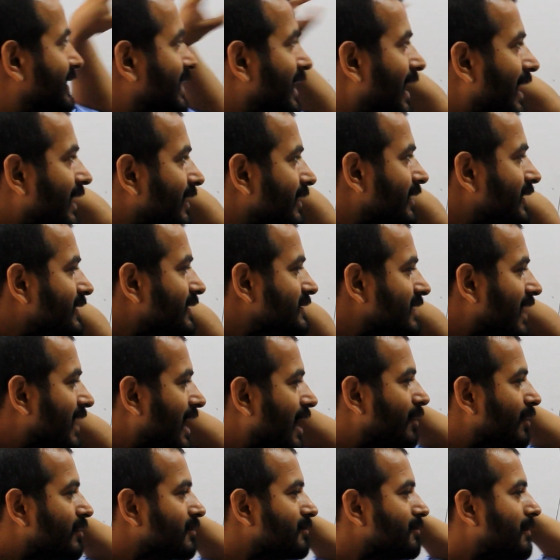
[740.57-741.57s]
carries
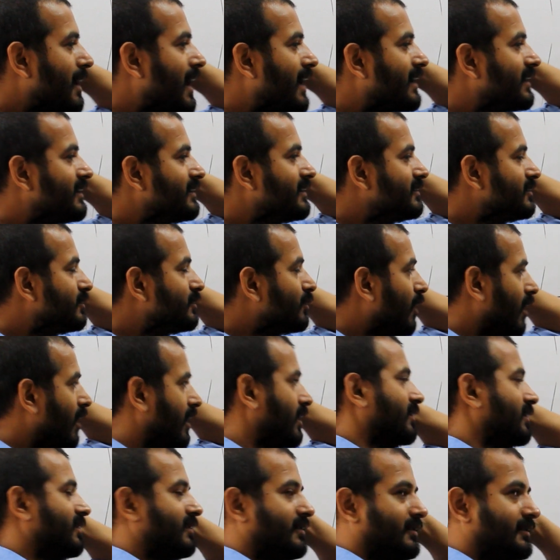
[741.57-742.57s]
our mind
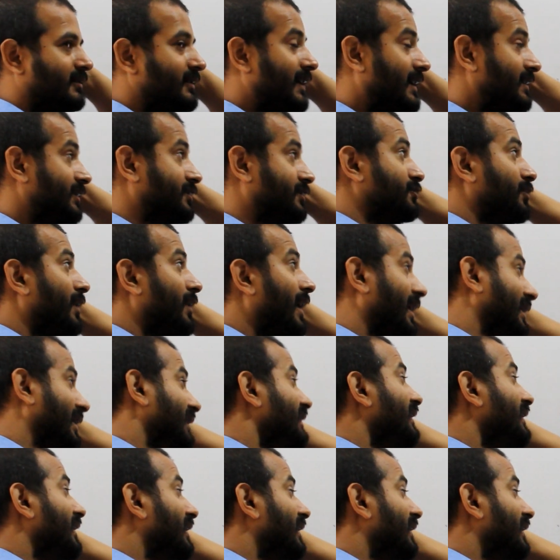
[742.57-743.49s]
work. That is why